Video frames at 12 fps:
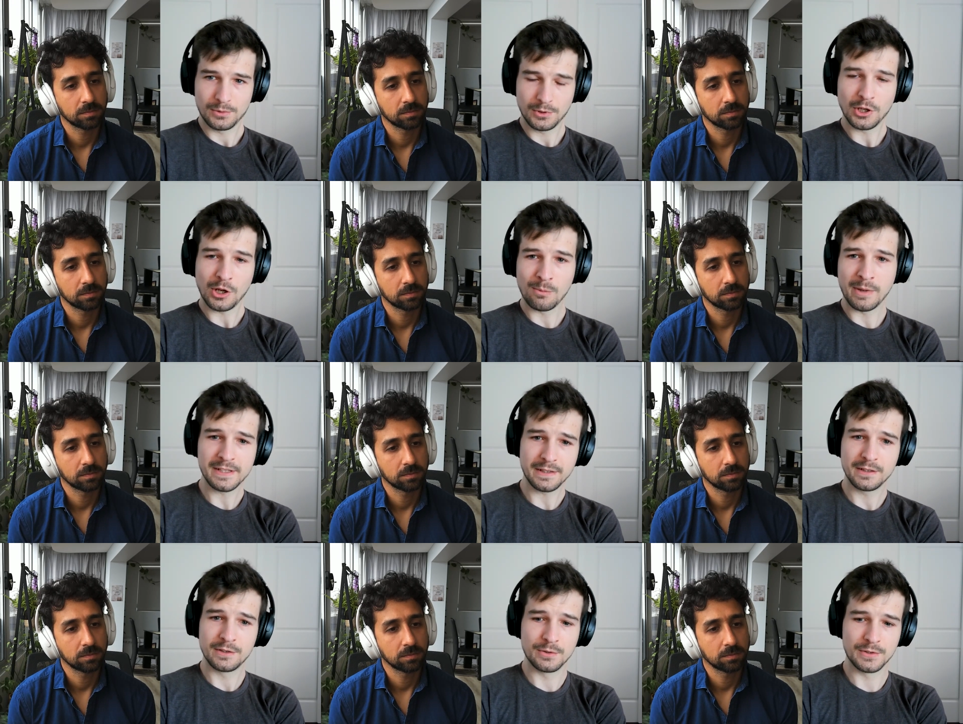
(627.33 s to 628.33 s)
Speaker 1: based
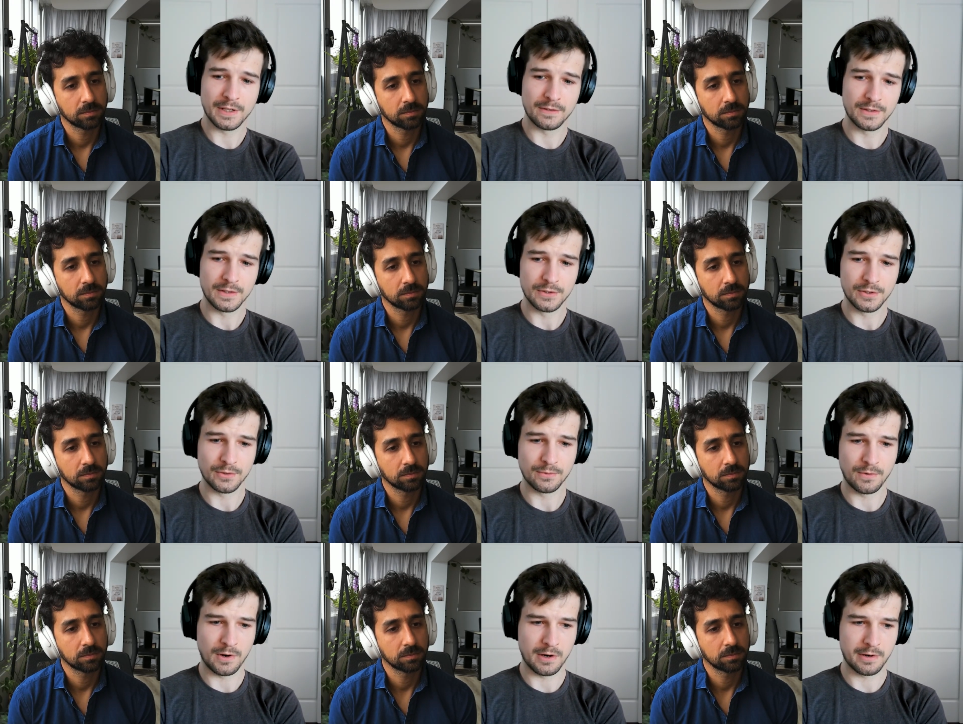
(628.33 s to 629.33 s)
on the news that I've seen so
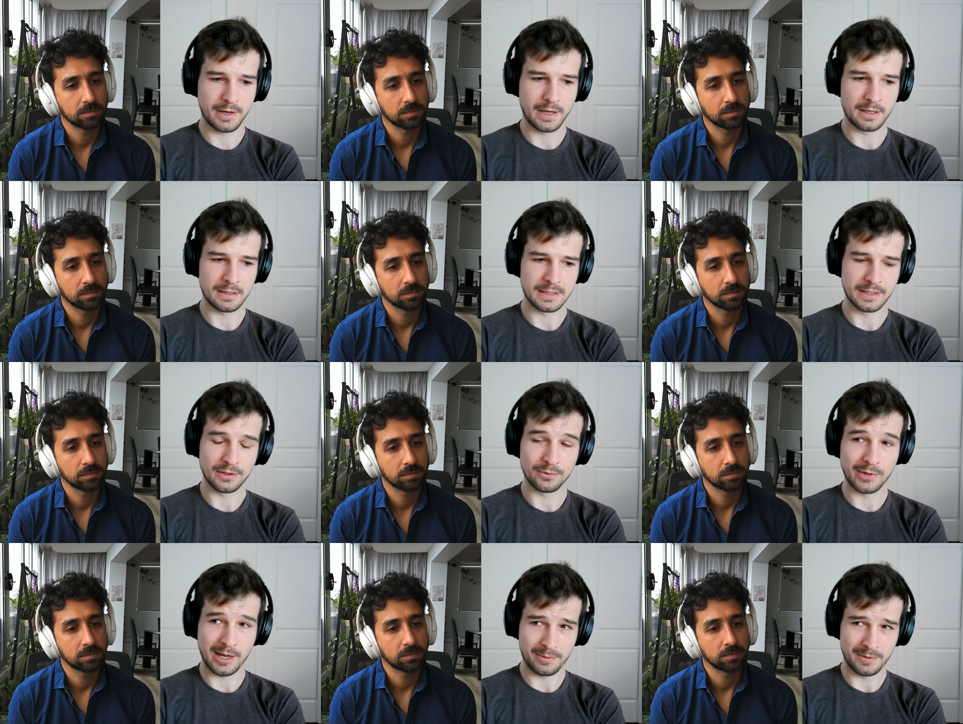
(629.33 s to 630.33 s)
far and like the
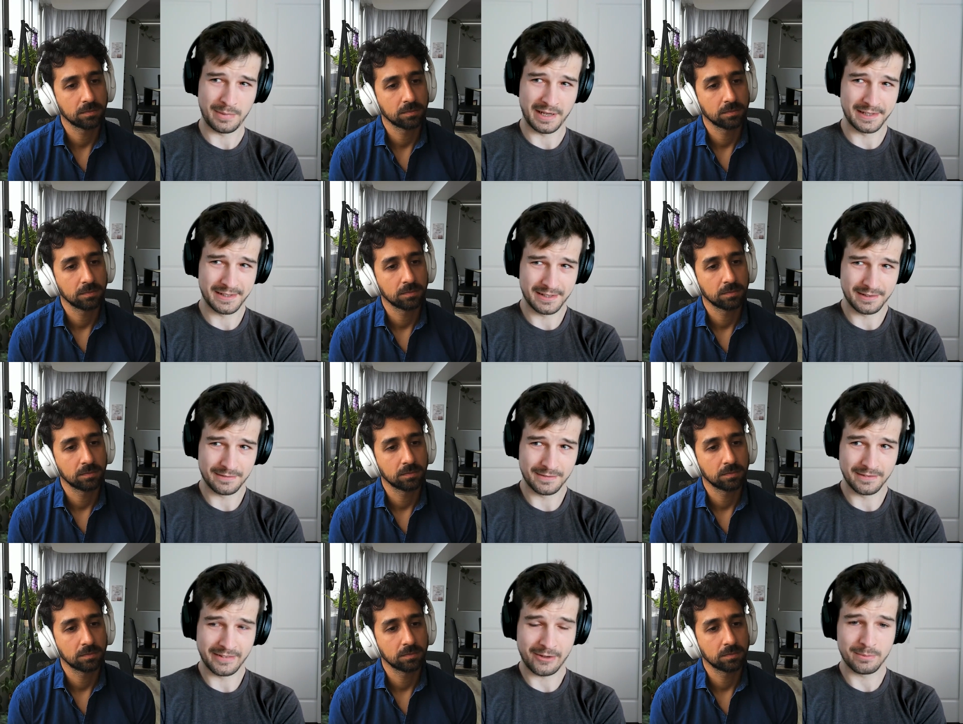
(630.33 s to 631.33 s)
rapid pace of
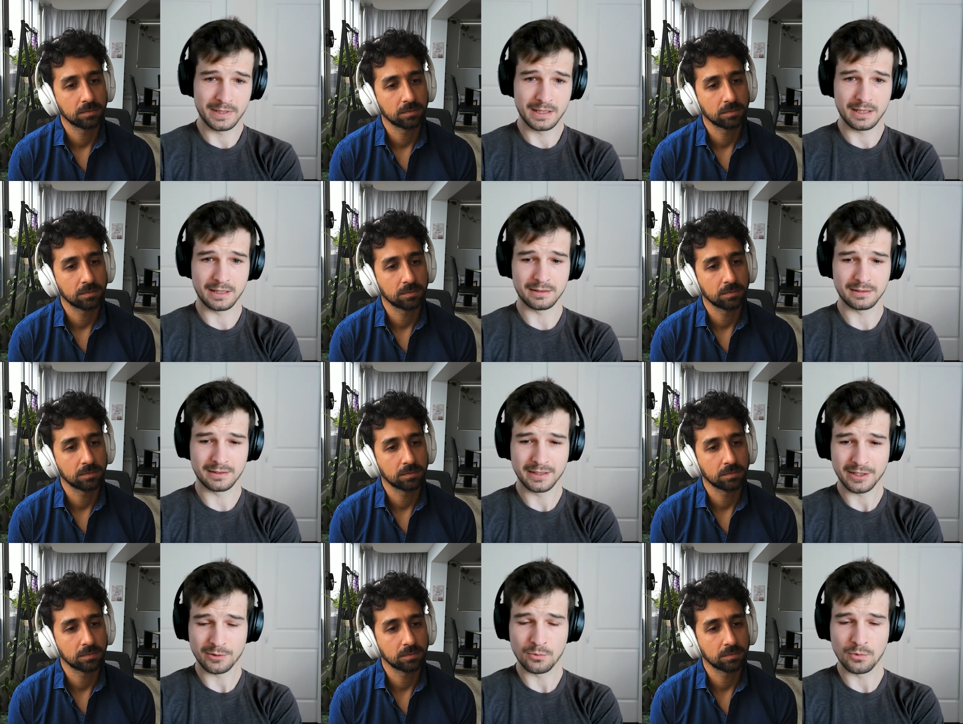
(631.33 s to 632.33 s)
development, I th-
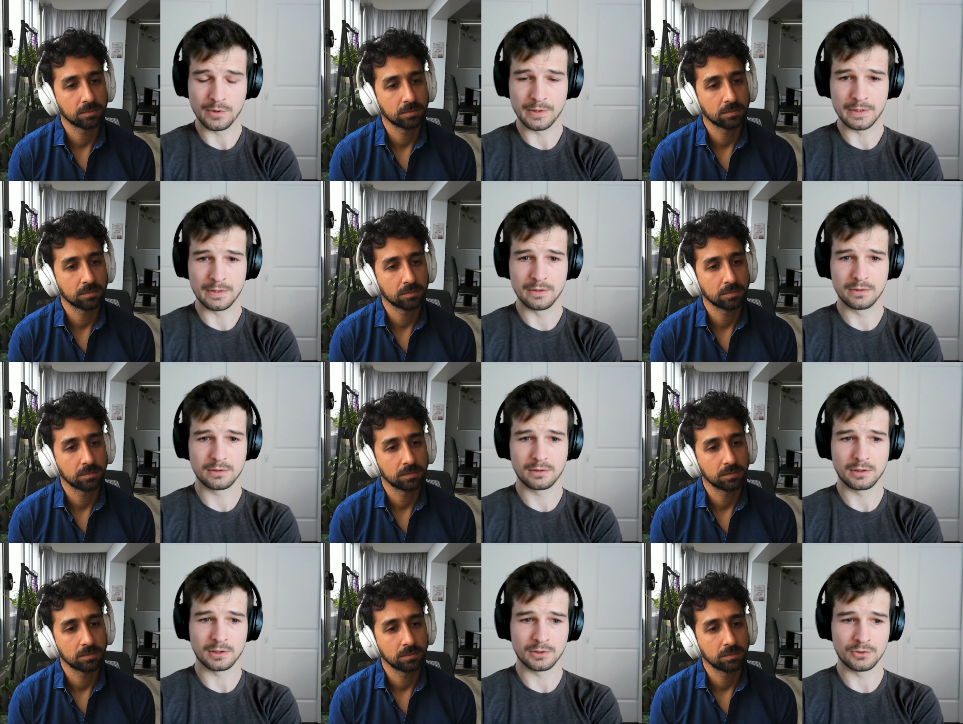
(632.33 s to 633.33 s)
think I would
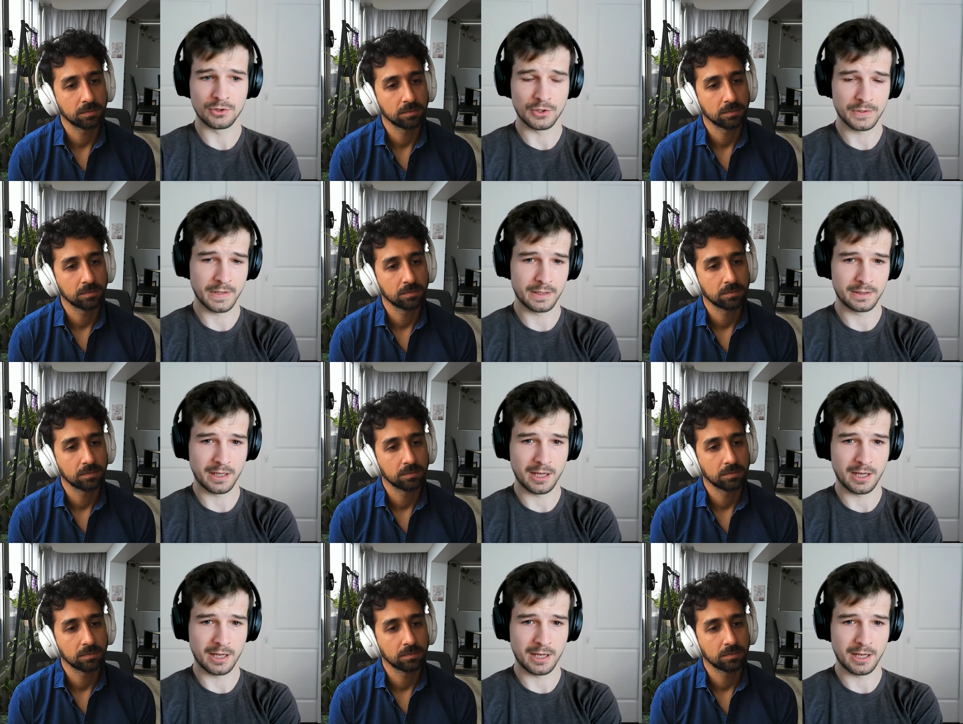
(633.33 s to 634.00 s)
adjust that